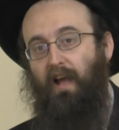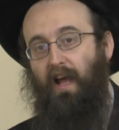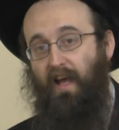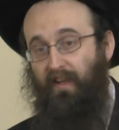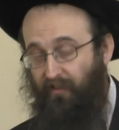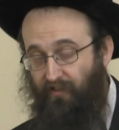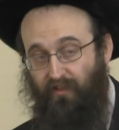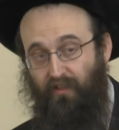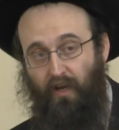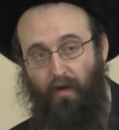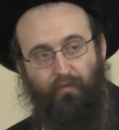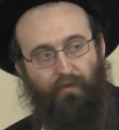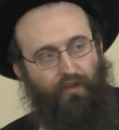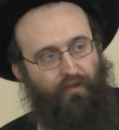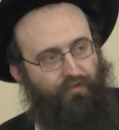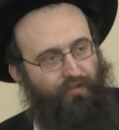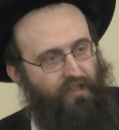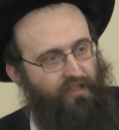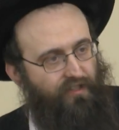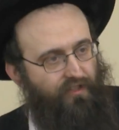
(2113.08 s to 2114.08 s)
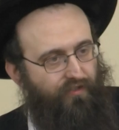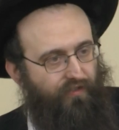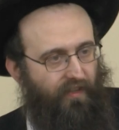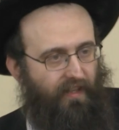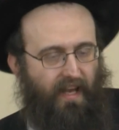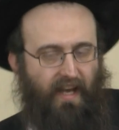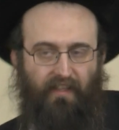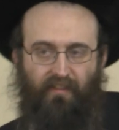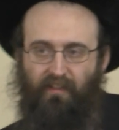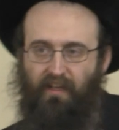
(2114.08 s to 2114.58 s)
There's a number of reasons for
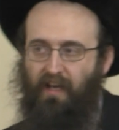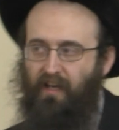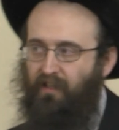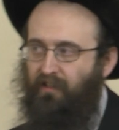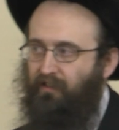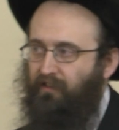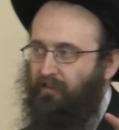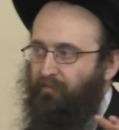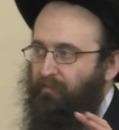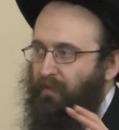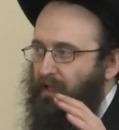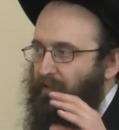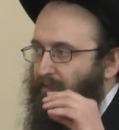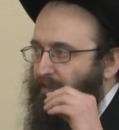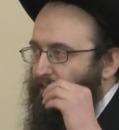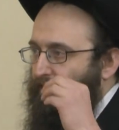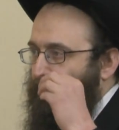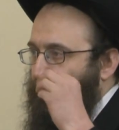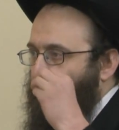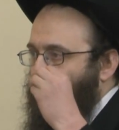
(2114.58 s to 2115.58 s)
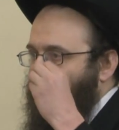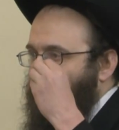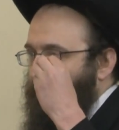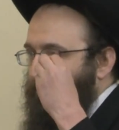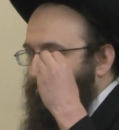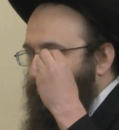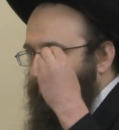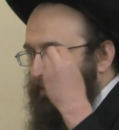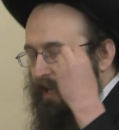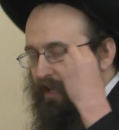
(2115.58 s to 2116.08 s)
that. I don't know
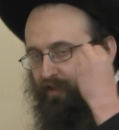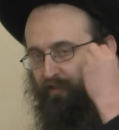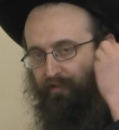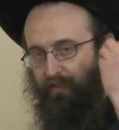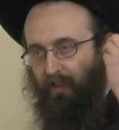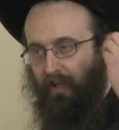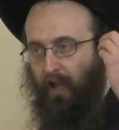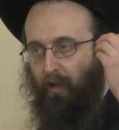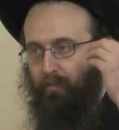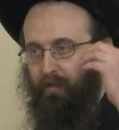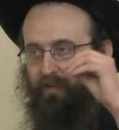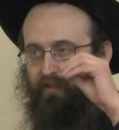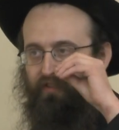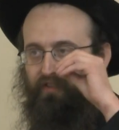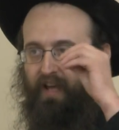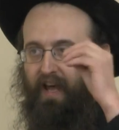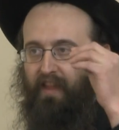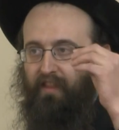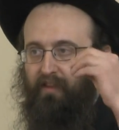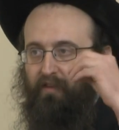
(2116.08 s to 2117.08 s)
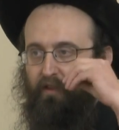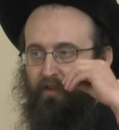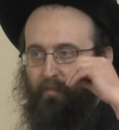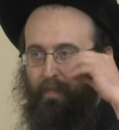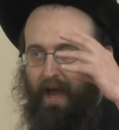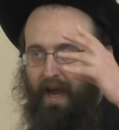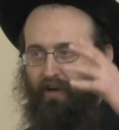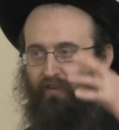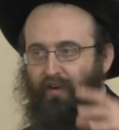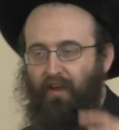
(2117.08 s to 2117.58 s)
if it'll help understand the
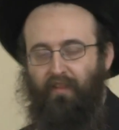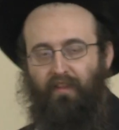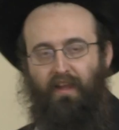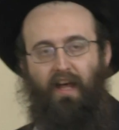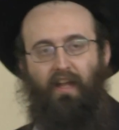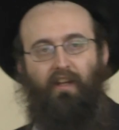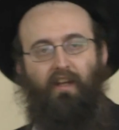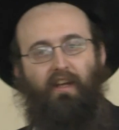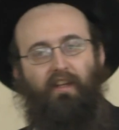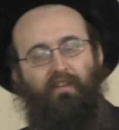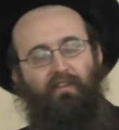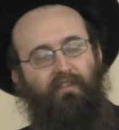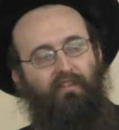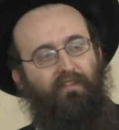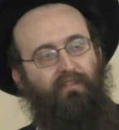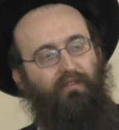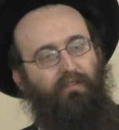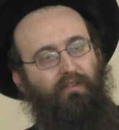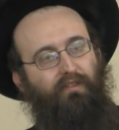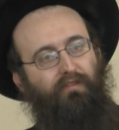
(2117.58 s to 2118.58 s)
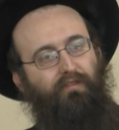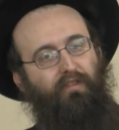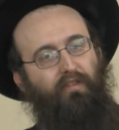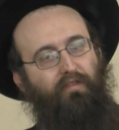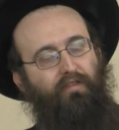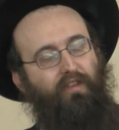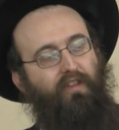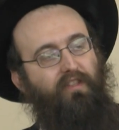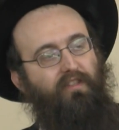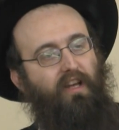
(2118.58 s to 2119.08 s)
background and
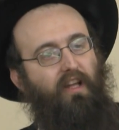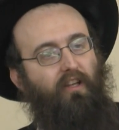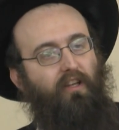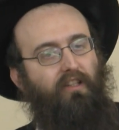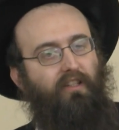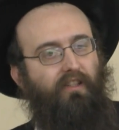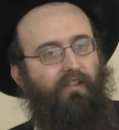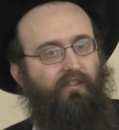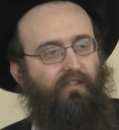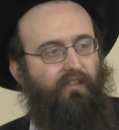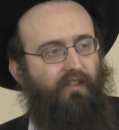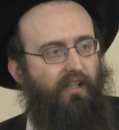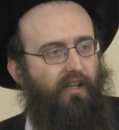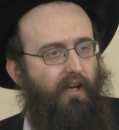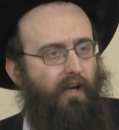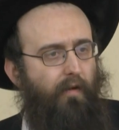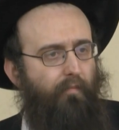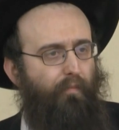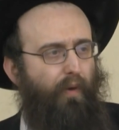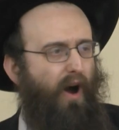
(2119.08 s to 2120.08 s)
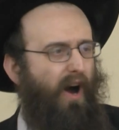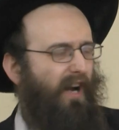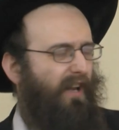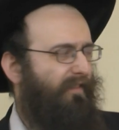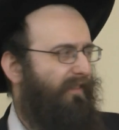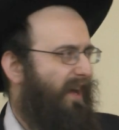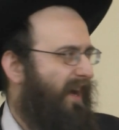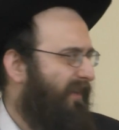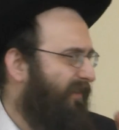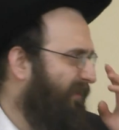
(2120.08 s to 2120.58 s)
for these halachas. Part
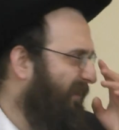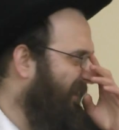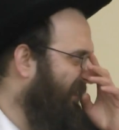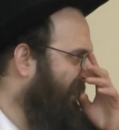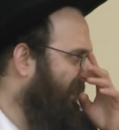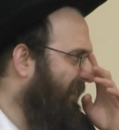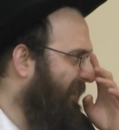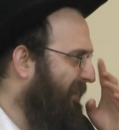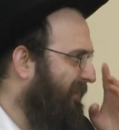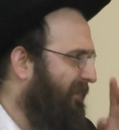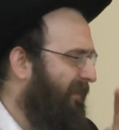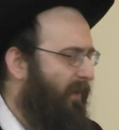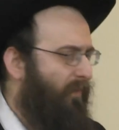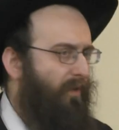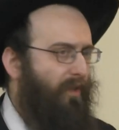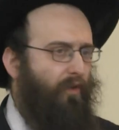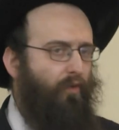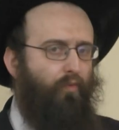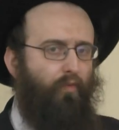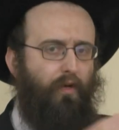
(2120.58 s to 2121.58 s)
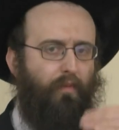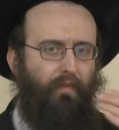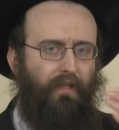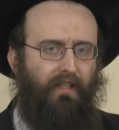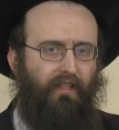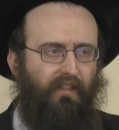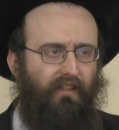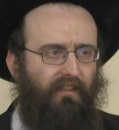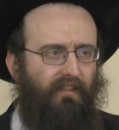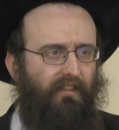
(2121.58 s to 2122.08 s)
of the idea is that with a
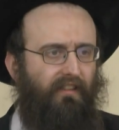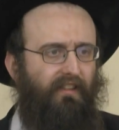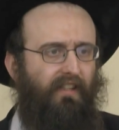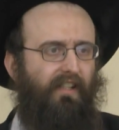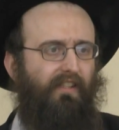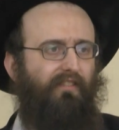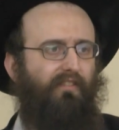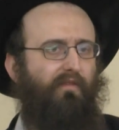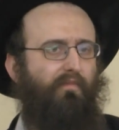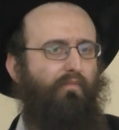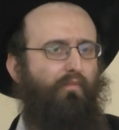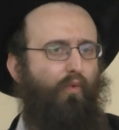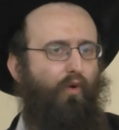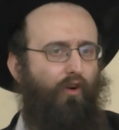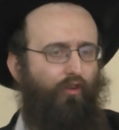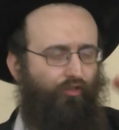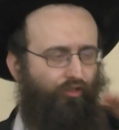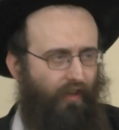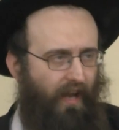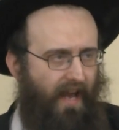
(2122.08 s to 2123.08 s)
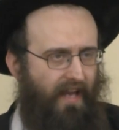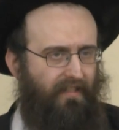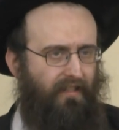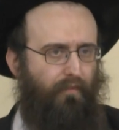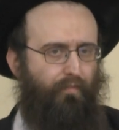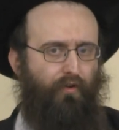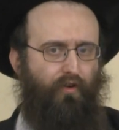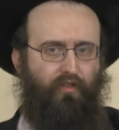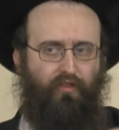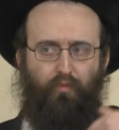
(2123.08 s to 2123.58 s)
woman, there's more chance that
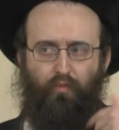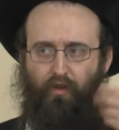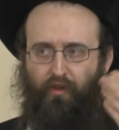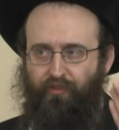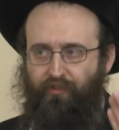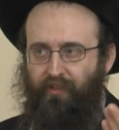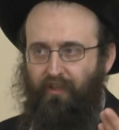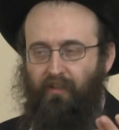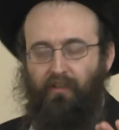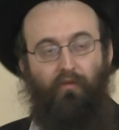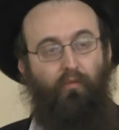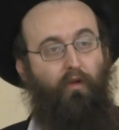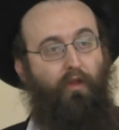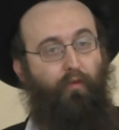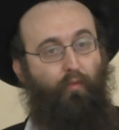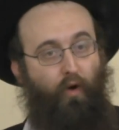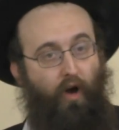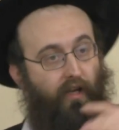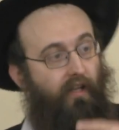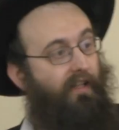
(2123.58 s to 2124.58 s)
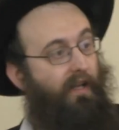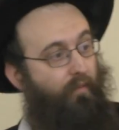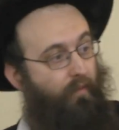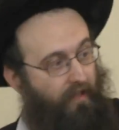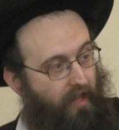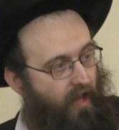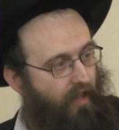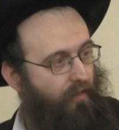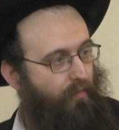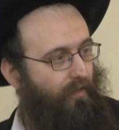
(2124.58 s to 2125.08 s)
a person will sin with one and then
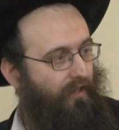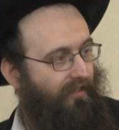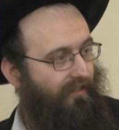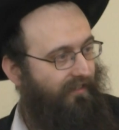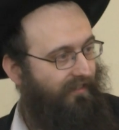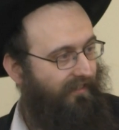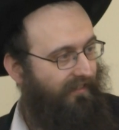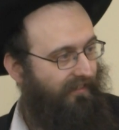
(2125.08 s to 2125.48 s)
with the other one,